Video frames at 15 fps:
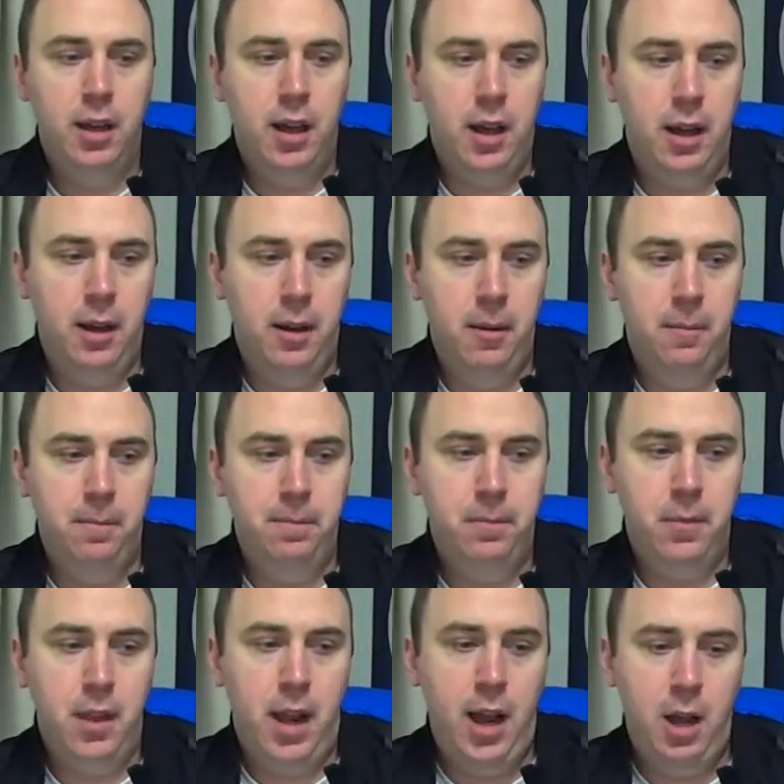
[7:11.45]

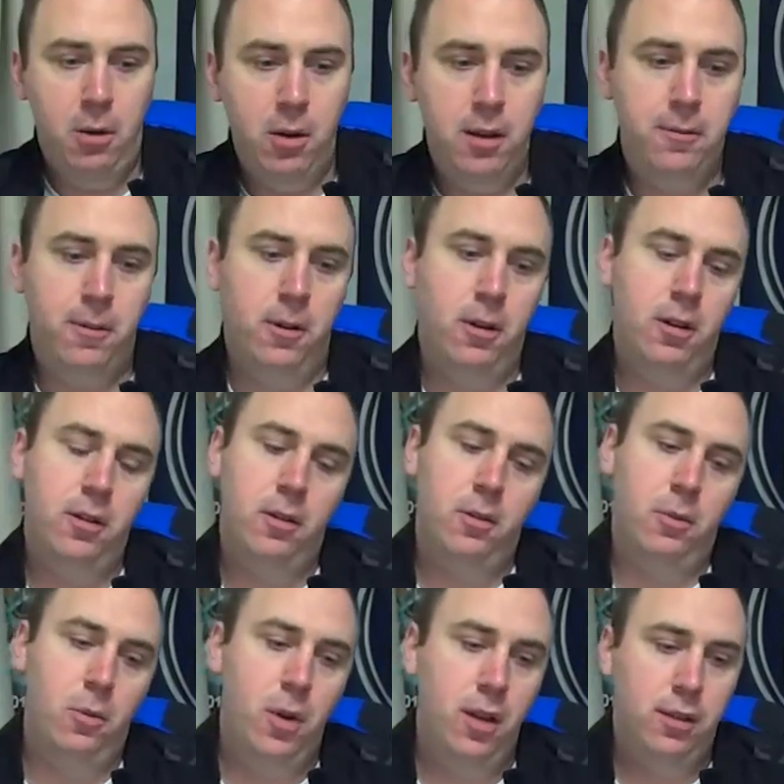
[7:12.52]
However,
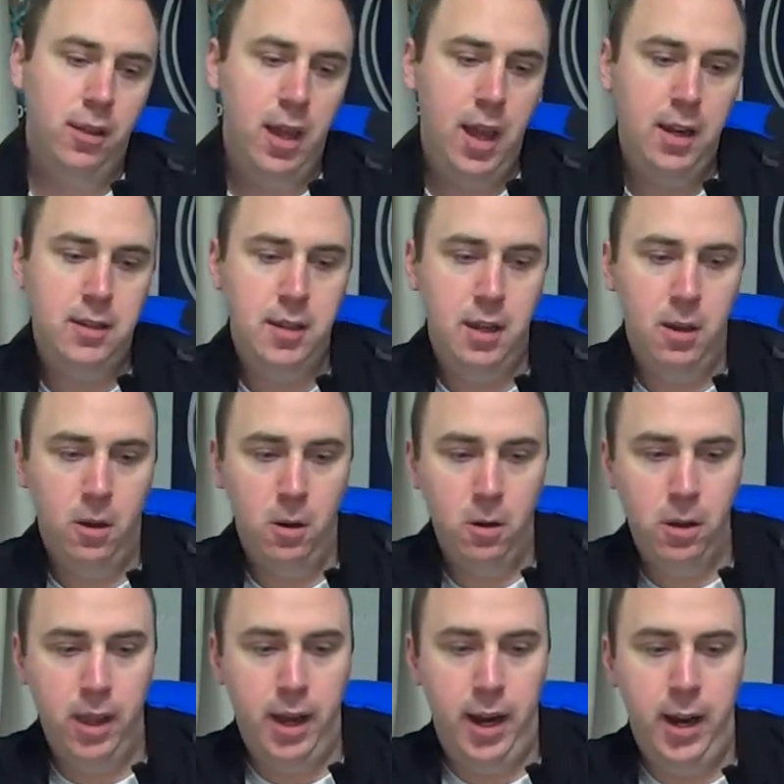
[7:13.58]
with KT
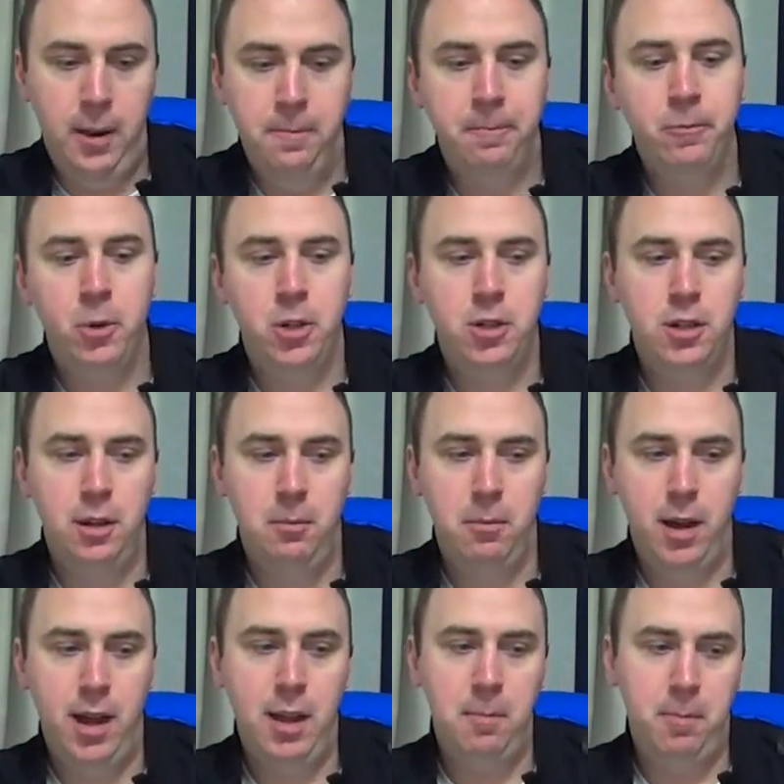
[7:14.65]
OLE, which in
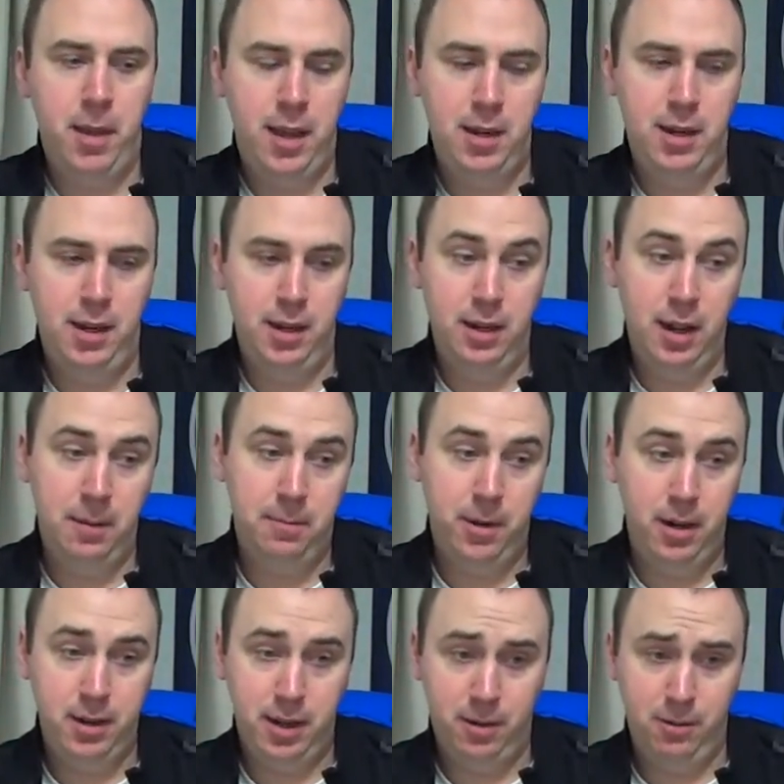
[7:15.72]
my opinion up
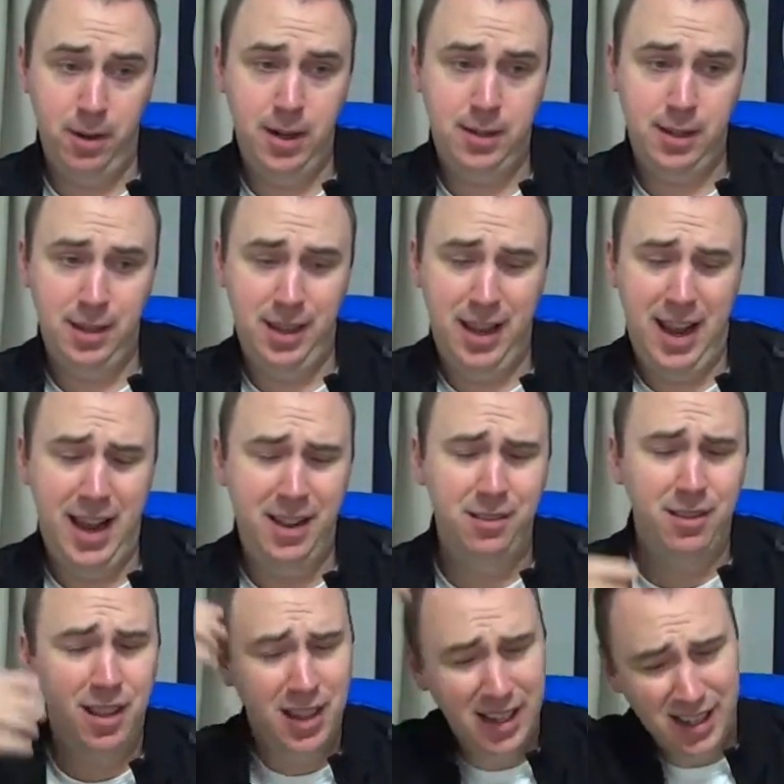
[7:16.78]
until recently
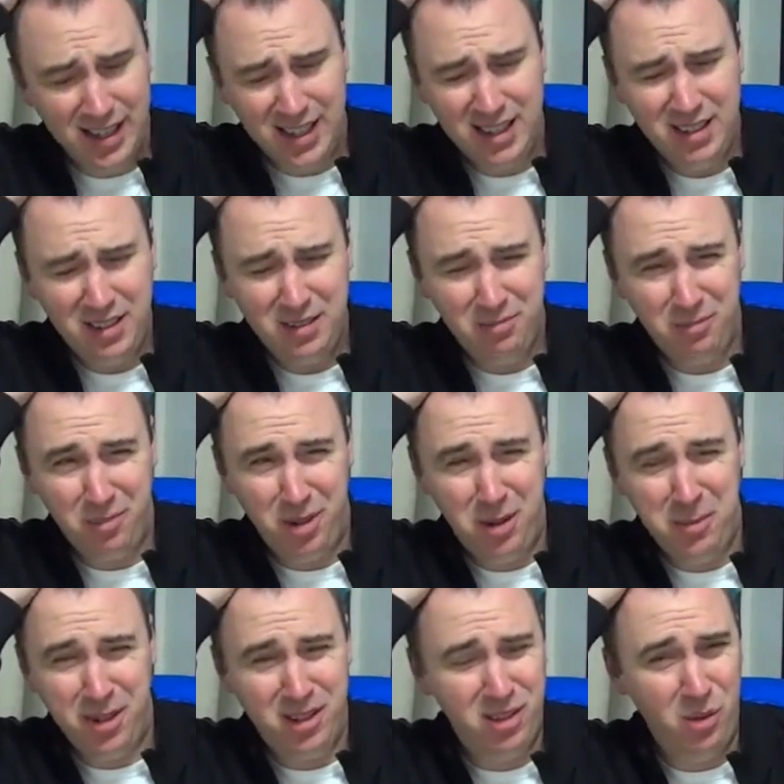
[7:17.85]
had pretty
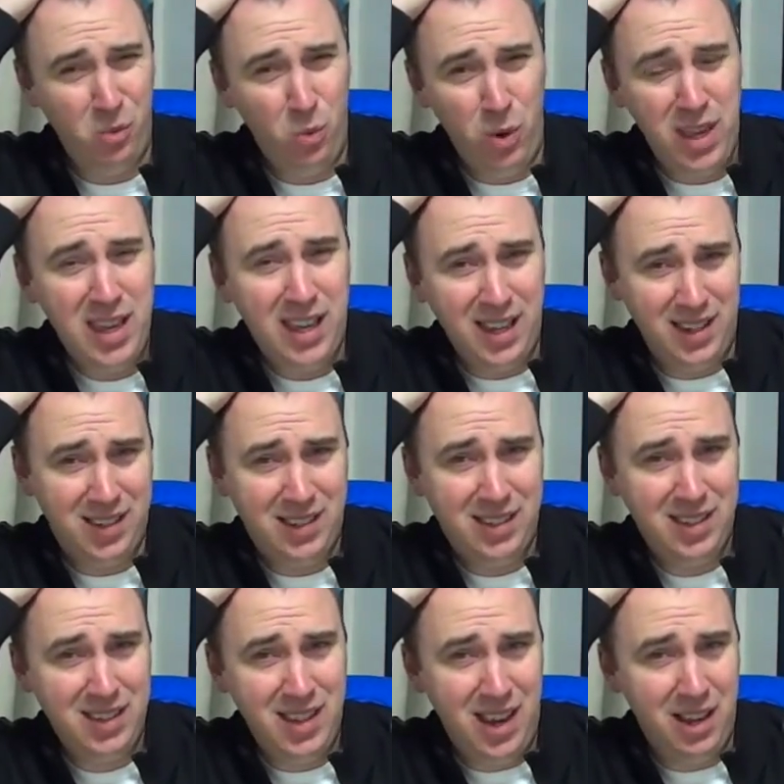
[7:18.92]
much the
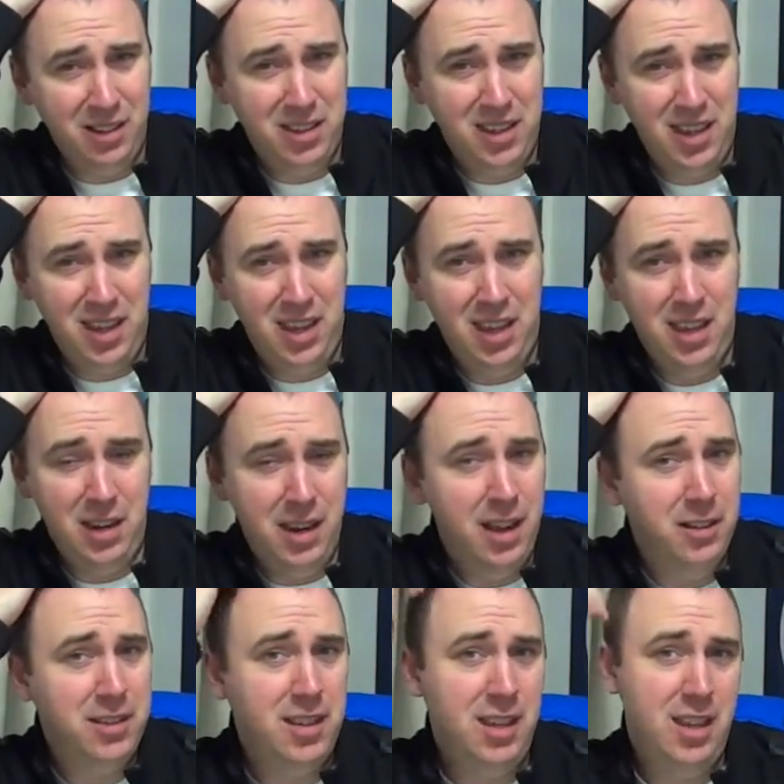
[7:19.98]
weakest LTE and
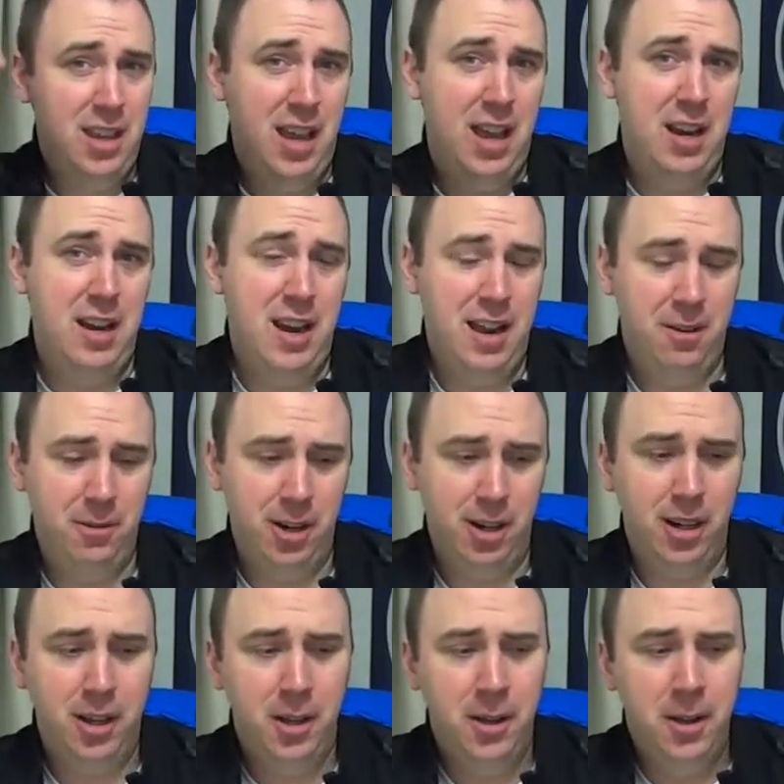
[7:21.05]
LTE-A network,